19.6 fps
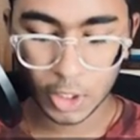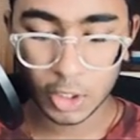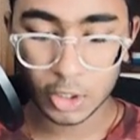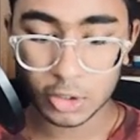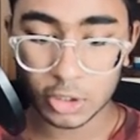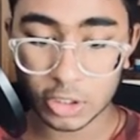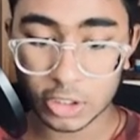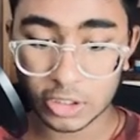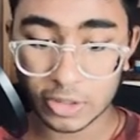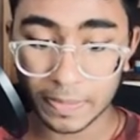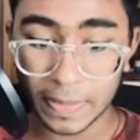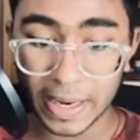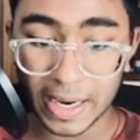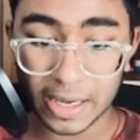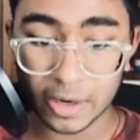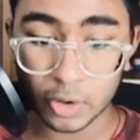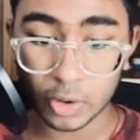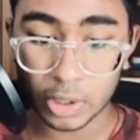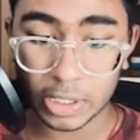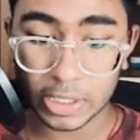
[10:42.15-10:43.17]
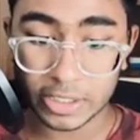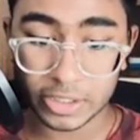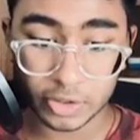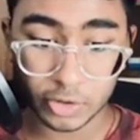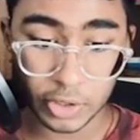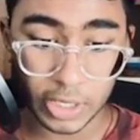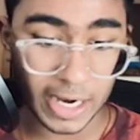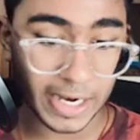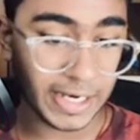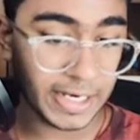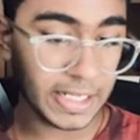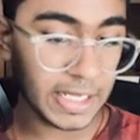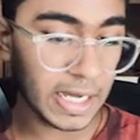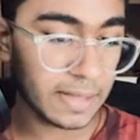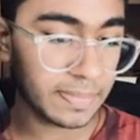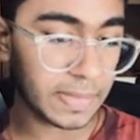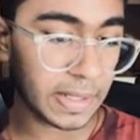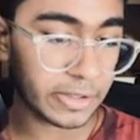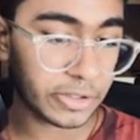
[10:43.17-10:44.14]
So it's a better, it's a good
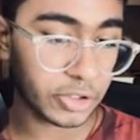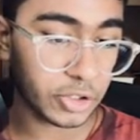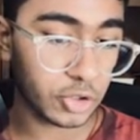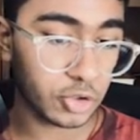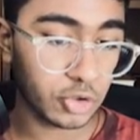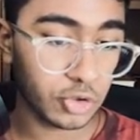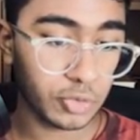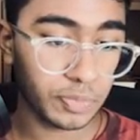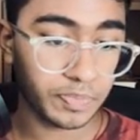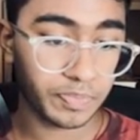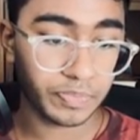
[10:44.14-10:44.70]
idea that you